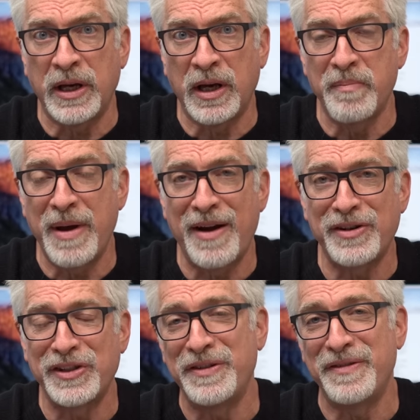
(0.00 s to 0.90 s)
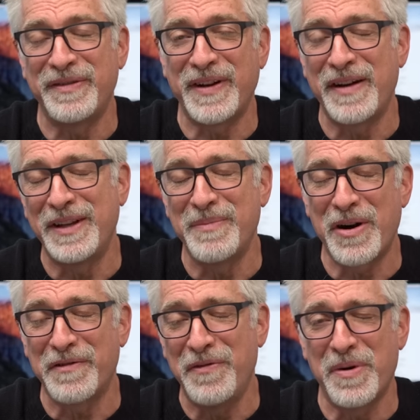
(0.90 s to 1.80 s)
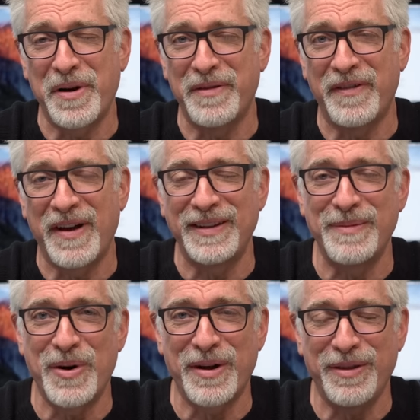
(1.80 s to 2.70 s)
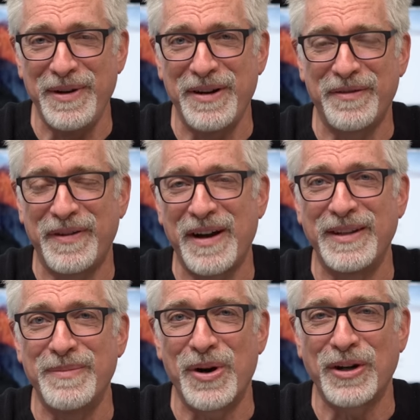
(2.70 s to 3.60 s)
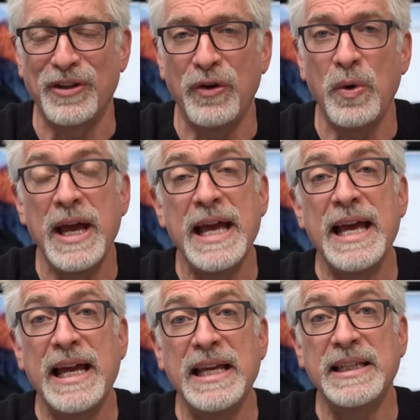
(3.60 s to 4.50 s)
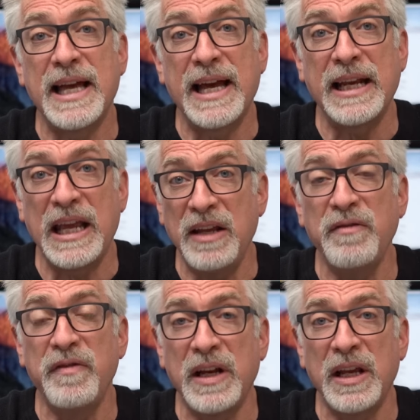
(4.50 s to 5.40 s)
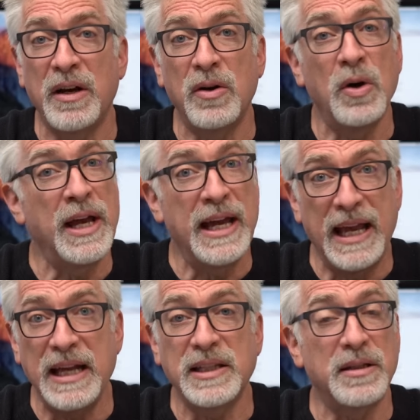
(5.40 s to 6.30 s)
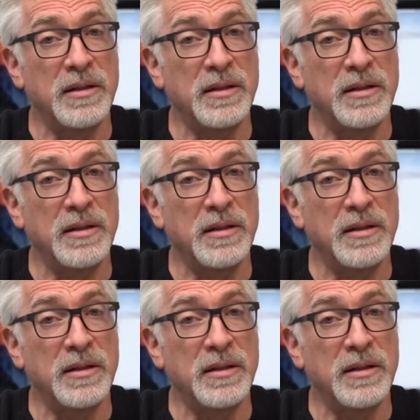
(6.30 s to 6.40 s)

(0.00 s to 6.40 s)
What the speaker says: comparison of the 5D Mark IV to the 5D Mark III to the 5D Mark II is that in video, it's